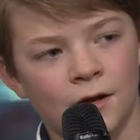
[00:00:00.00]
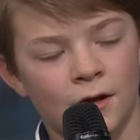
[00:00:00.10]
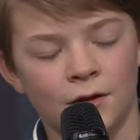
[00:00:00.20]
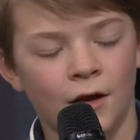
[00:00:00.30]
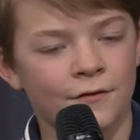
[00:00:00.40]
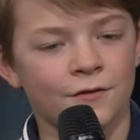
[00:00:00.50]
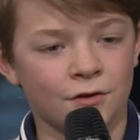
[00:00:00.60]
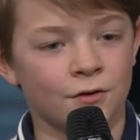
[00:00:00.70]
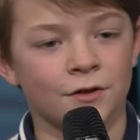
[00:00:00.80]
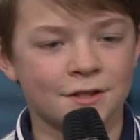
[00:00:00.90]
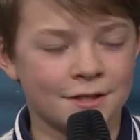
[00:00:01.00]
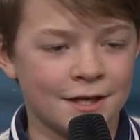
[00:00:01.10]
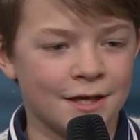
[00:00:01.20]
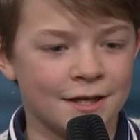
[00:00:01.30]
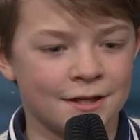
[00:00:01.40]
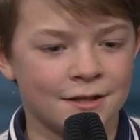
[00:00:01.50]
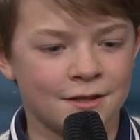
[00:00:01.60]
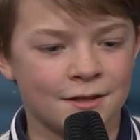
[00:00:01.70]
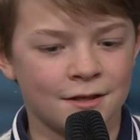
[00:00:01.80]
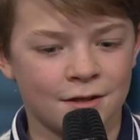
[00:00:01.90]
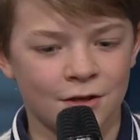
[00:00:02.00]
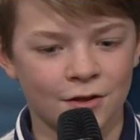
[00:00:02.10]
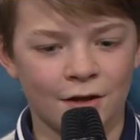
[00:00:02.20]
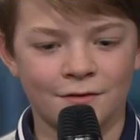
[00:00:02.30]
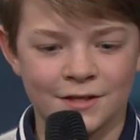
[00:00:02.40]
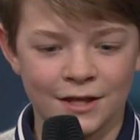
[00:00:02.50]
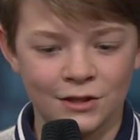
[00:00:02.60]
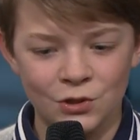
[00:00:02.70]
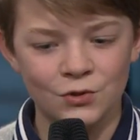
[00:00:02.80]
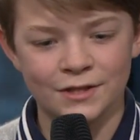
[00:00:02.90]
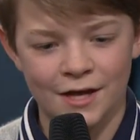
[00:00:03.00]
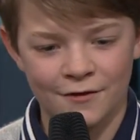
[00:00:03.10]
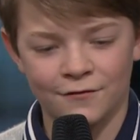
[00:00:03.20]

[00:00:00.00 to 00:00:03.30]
a lot of adults in their lives they lose that